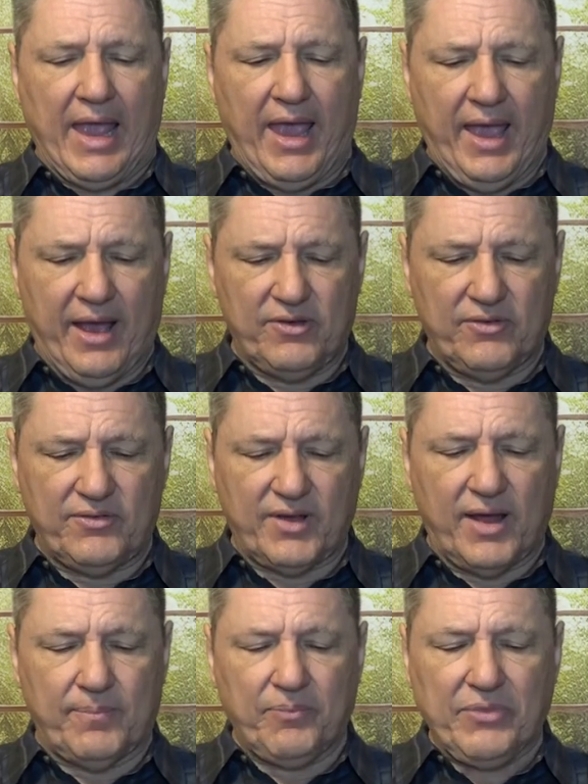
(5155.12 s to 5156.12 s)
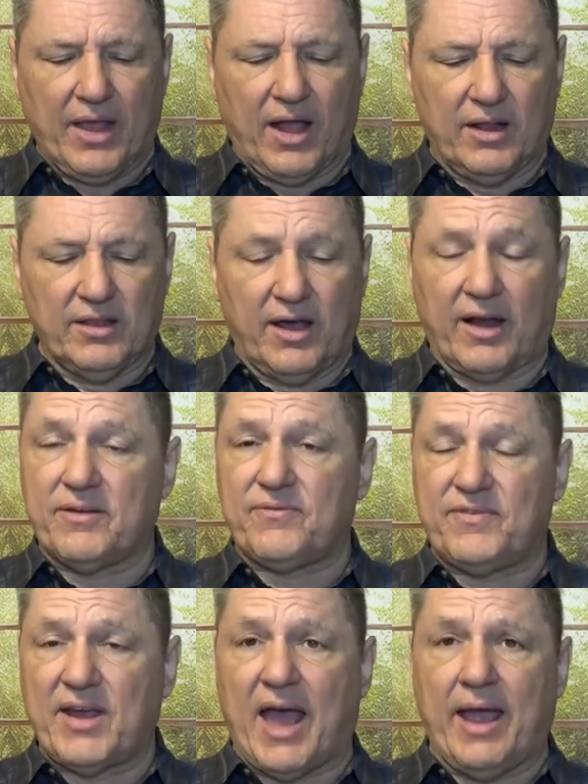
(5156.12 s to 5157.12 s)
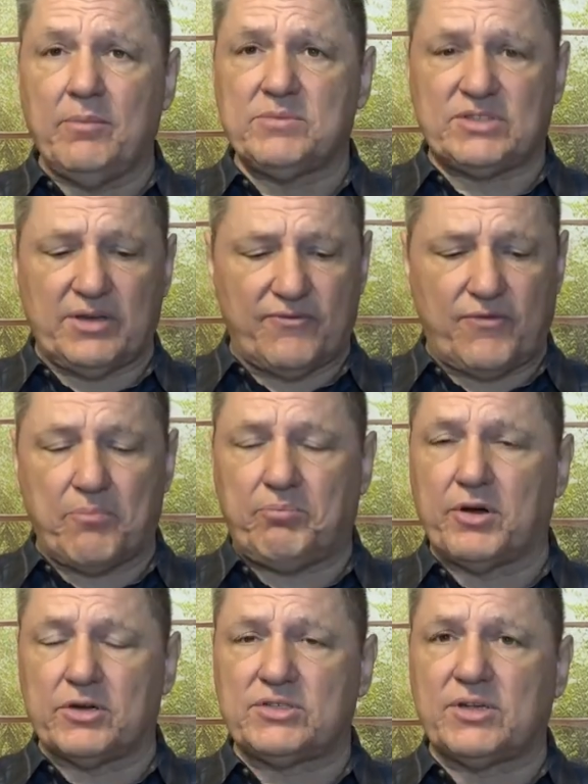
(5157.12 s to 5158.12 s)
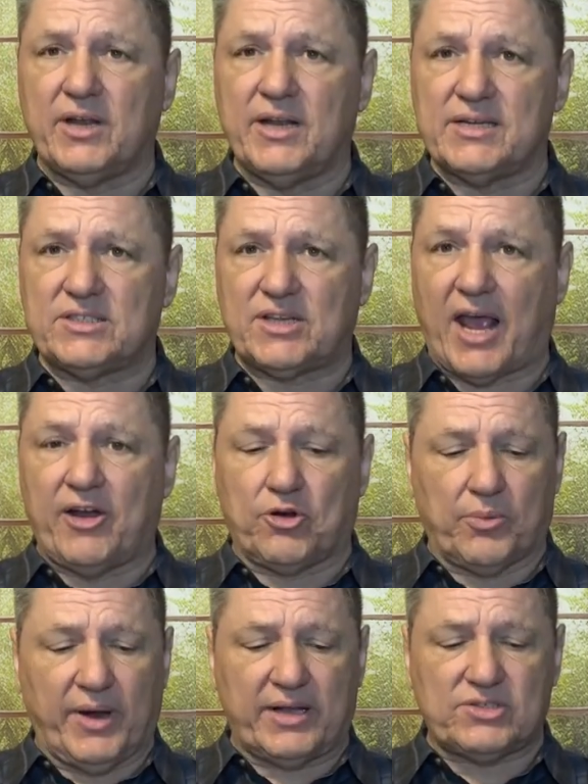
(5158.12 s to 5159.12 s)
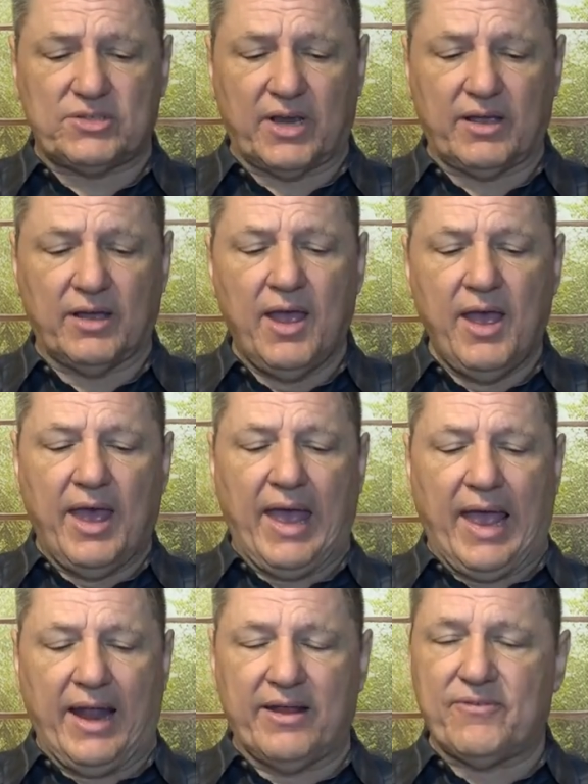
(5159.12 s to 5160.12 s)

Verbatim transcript: And uh, a lot of times if a person is anorexic, and